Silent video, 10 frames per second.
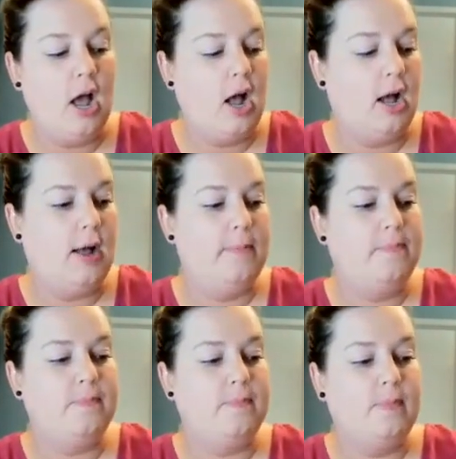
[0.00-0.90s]

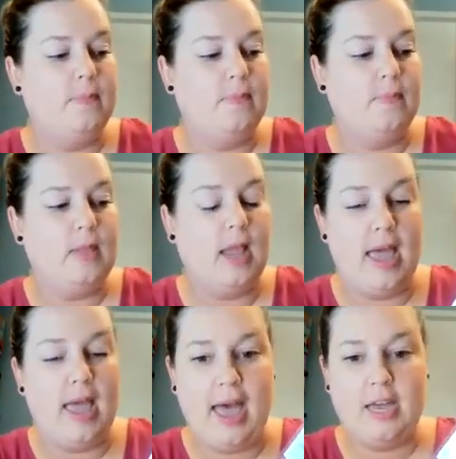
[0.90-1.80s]

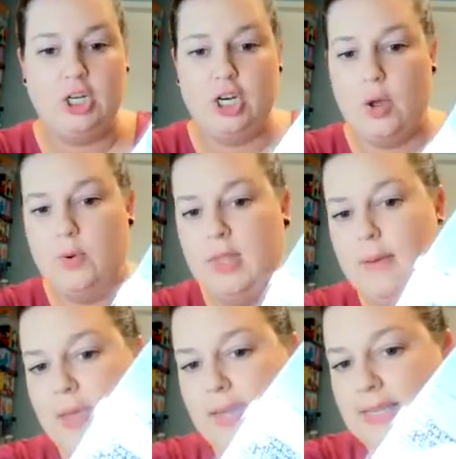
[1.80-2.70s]
I showed
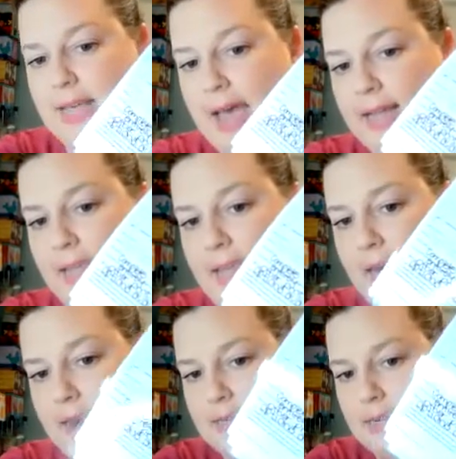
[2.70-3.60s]
them exactly
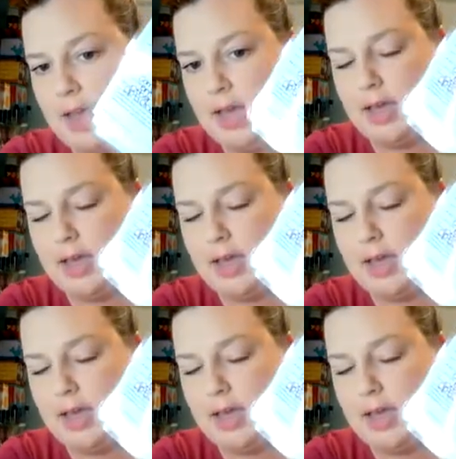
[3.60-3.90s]
how to